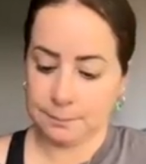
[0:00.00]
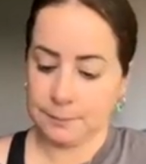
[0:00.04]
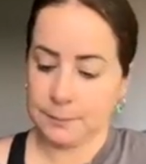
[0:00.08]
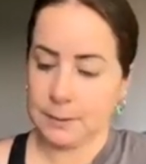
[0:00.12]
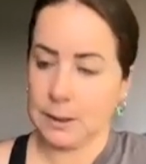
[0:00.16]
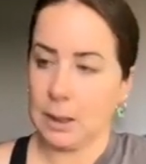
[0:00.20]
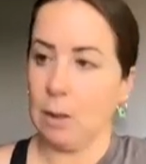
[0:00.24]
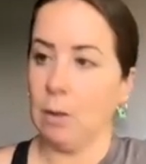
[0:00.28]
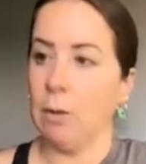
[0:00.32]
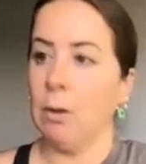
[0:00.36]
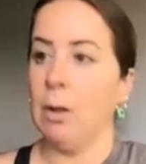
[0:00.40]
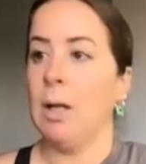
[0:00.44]

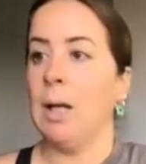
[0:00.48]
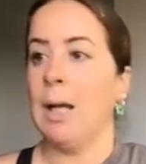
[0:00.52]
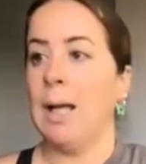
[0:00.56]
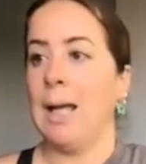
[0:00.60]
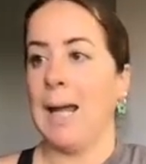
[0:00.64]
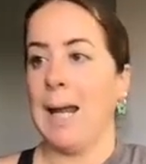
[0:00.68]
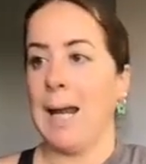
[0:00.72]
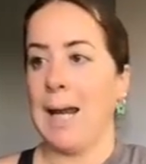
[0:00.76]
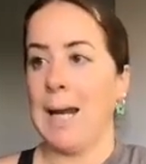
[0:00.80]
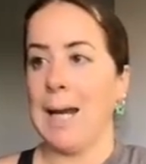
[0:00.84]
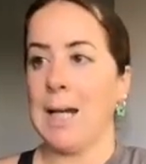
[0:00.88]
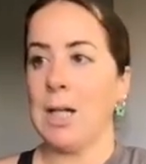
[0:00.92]
So
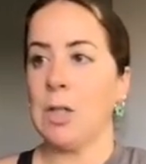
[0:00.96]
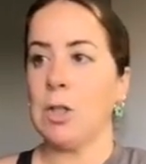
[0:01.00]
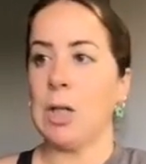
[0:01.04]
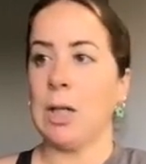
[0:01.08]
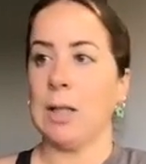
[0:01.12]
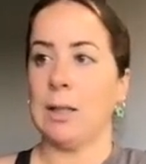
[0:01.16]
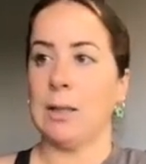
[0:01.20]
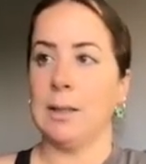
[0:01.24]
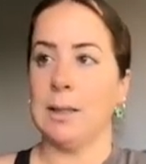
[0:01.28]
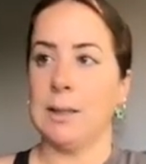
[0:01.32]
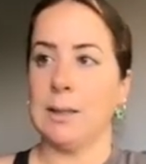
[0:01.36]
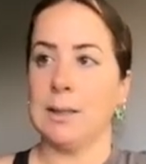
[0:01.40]
age,
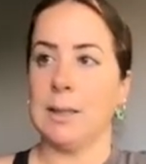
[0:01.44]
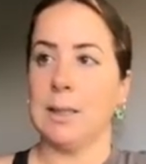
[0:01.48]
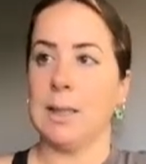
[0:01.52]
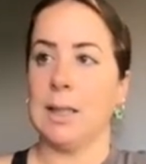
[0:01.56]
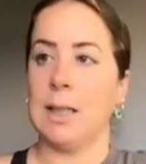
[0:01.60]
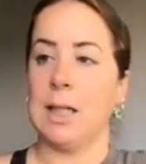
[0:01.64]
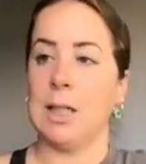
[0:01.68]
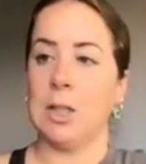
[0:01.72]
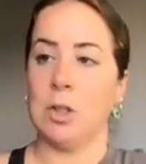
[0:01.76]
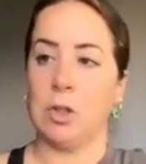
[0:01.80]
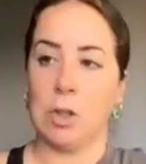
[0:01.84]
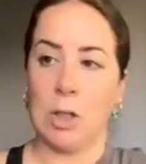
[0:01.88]

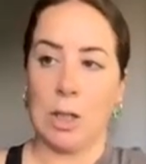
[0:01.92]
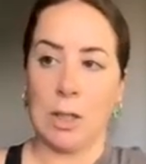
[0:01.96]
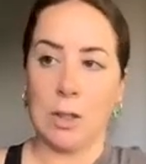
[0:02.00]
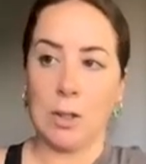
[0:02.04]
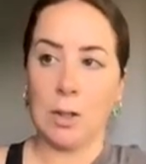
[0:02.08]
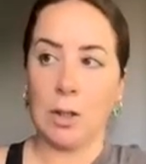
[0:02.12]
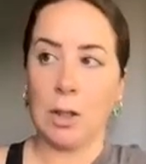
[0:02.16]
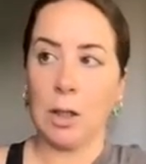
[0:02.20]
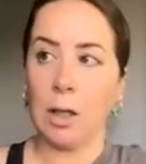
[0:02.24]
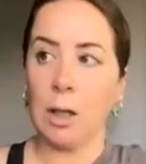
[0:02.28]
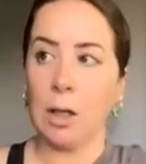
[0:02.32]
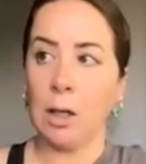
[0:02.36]
ethnicity, and
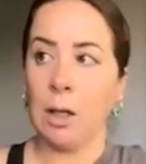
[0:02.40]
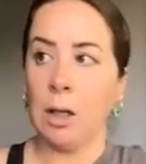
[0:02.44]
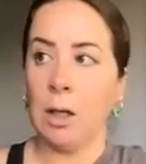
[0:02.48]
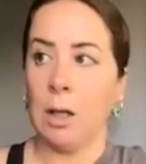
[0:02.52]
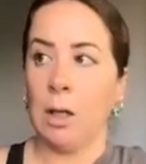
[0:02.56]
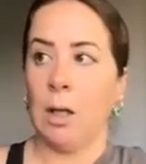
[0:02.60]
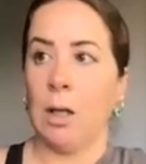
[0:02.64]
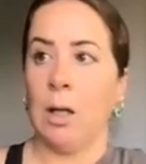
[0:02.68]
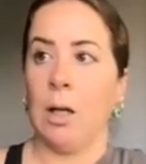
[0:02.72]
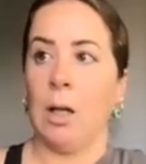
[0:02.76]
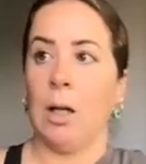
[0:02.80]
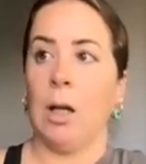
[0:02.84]
gender
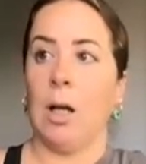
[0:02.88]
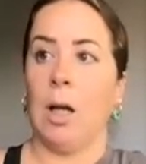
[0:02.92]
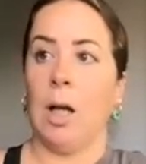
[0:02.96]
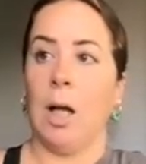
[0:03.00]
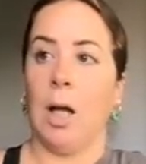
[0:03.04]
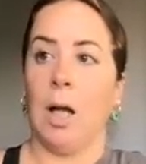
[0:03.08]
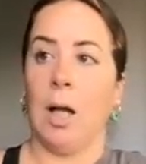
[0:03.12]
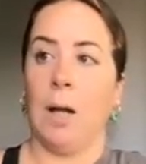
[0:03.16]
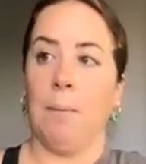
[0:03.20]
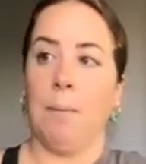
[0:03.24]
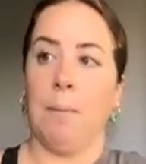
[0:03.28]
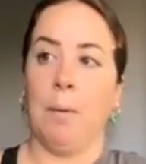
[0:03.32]

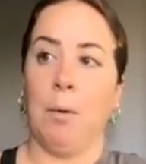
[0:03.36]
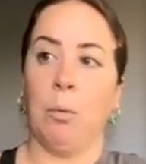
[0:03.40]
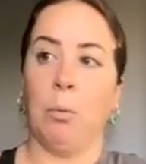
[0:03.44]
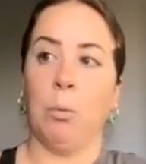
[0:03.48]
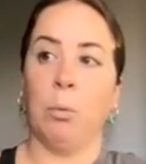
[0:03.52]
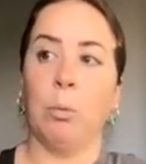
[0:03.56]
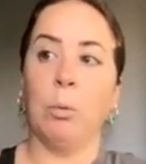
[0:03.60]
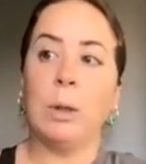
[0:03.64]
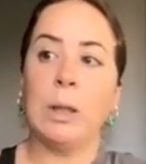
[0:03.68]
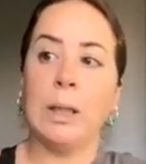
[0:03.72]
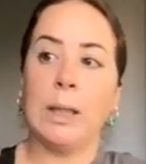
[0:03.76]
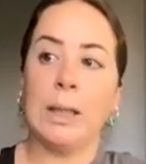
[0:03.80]

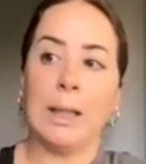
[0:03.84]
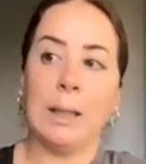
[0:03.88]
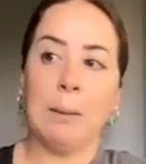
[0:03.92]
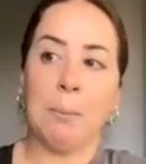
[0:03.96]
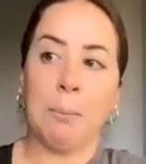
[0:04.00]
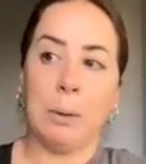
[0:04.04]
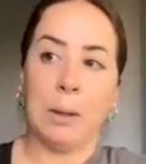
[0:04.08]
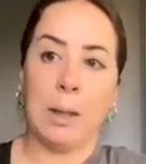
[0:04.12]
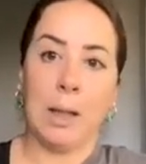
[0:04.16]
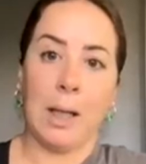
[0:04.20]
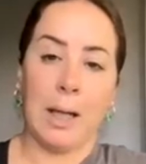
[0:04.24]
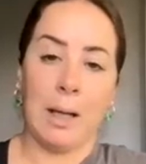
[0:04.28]
really
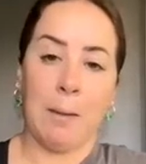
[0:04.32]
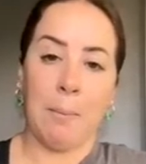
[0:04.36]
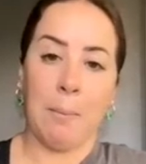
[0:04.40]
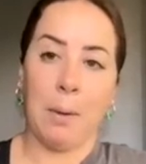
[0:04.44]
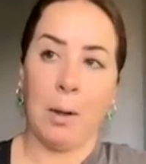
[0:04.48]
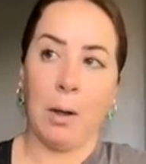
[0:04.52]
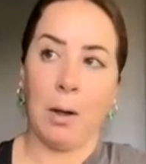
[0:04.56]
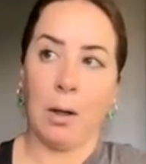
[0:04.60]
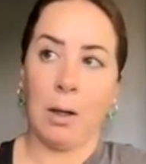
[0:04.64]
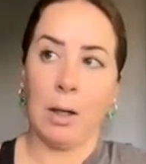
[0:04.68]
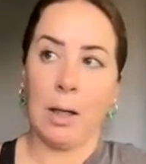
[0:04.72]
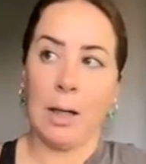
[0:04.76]
play a
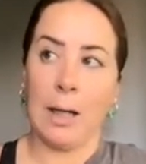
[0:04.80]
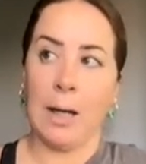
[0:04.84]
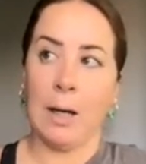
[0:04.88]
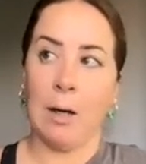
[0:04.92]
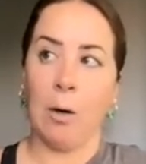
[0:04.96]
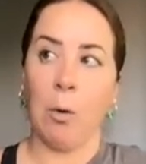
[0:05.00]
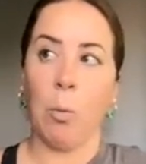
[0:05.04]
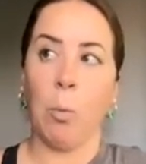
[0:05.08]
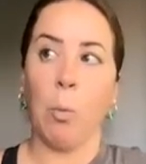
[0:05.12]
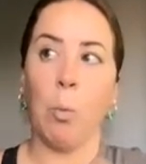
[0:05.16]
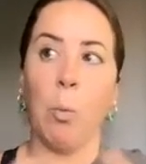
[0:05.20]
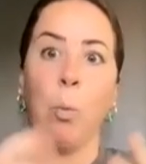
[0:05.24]
part
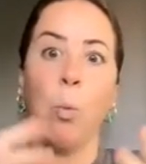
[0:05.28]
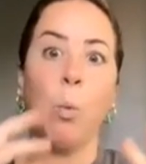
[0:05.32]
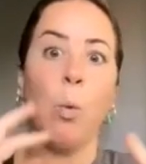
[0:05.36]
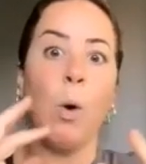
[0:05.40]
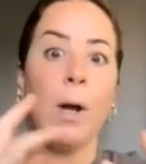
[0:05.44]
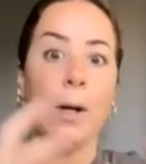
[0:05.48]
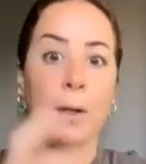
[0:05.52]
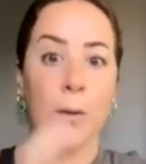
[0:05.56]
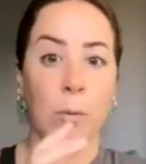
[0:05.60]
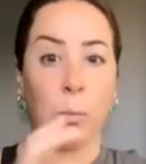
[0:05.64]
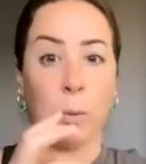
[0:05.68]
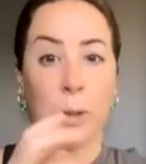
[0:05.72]
in
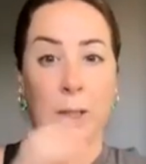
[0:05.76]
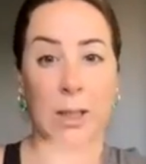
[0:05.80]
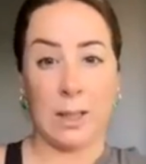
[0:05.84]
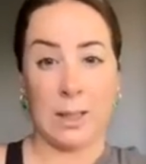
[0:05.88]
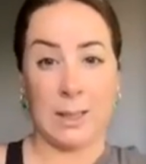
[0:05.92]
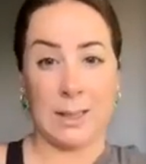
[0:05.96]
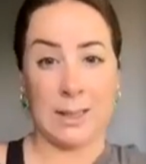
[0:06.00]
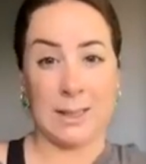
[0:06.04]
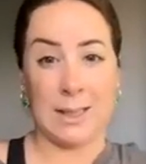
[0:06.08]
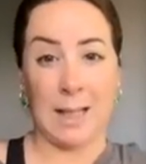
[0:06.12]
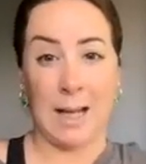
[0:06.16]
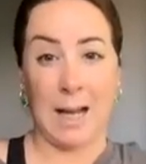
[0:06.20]
what we
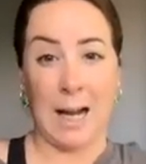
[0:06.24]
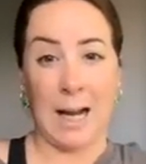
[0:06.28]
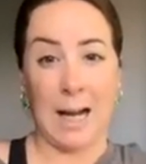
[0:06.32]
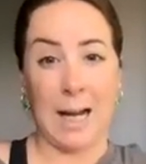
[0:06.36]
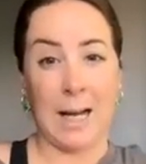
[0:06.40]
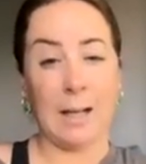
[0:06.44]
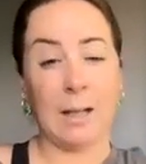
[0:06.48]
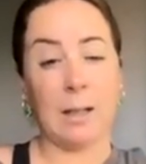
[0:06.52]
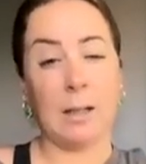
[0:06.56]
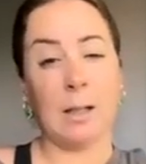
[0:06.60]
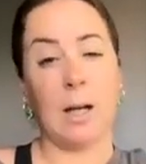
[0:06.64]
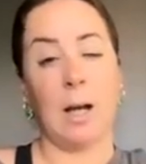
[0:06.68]

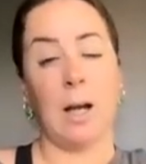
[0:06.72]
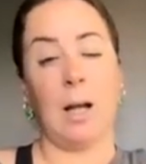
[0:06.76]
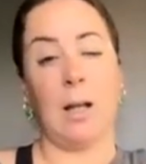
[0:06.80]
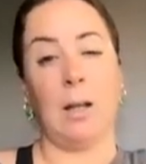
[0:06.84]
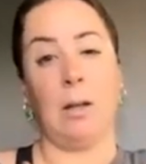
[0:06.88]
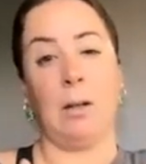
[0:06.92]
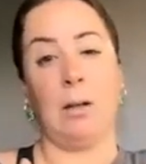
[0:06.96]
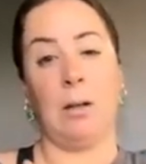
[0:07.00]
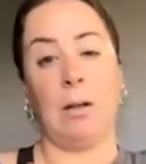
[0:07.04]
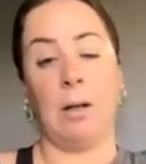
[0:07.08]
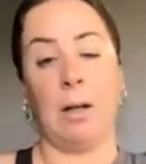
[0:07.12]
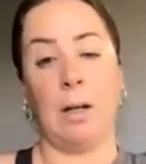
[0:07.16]
decide
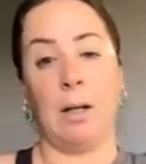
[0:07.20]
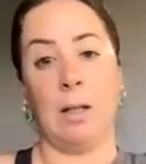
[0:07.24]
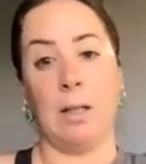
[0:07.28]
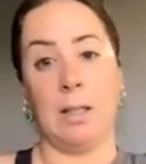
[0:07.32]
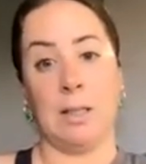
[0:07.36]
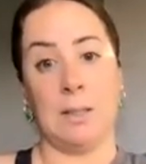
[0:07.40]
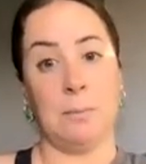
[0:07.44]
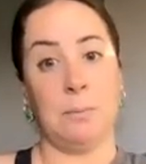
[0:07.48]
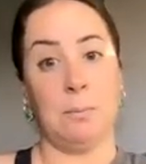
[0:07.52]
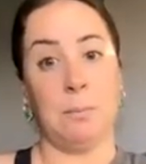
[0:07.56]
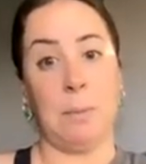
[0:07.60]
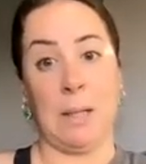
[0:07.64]
color
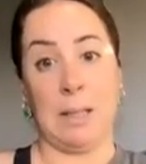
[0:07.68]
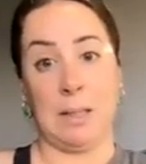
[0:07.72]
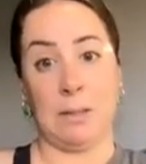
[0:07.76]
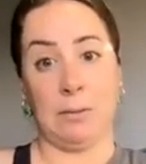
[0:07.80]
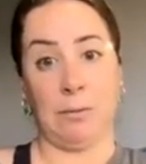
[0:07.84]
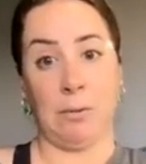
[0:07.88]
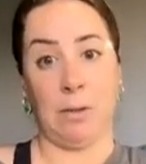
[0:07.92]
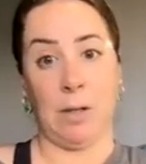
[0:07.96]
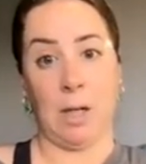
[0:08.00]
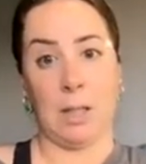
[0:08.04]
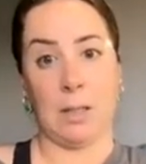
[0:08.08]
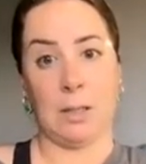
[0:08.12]
is best
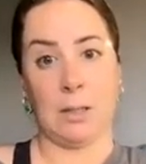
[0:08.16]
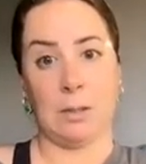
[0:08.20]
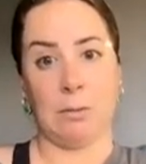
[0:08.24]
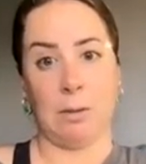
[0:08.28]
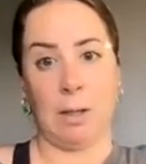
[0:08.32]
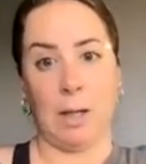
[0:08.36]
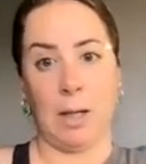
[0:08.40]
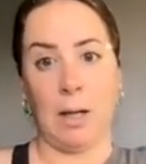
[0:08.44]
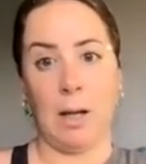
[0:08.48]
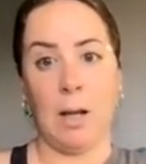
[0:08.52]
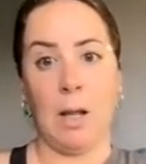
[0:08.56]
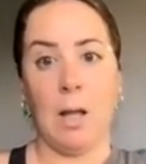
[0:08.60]
for us,
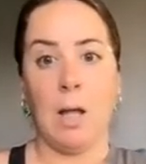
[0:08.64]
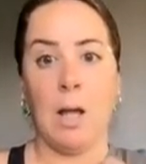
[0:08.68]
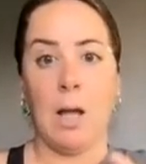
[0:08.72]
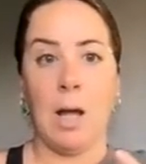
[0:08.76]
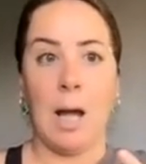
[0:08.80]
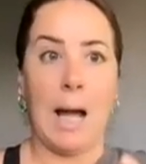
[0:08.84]
right?